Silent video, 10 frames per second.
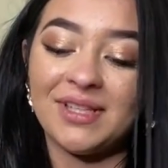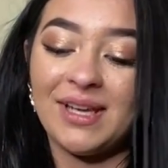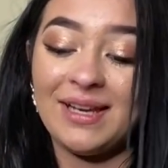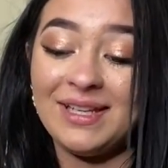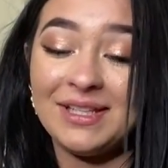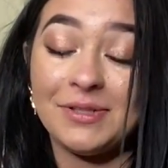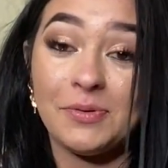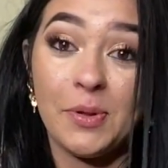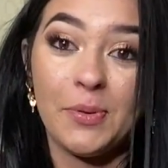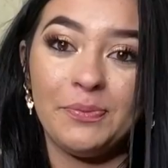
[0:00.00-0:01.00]
I need to,
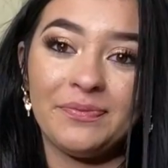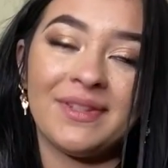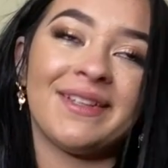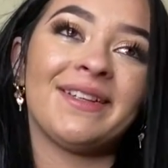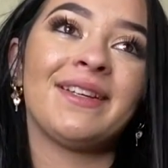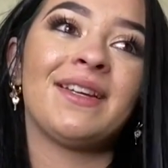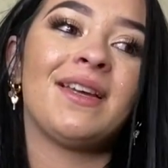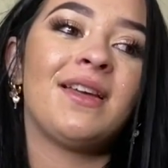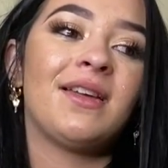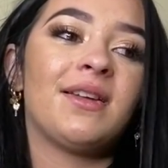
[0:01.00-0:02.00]
though.
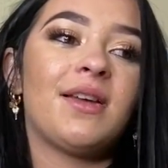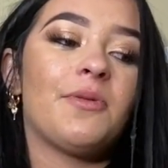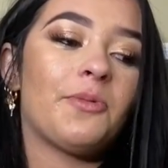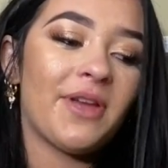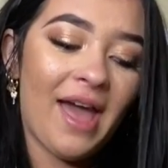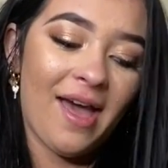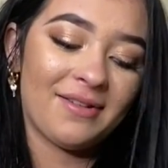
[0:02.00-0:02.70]
But yeah,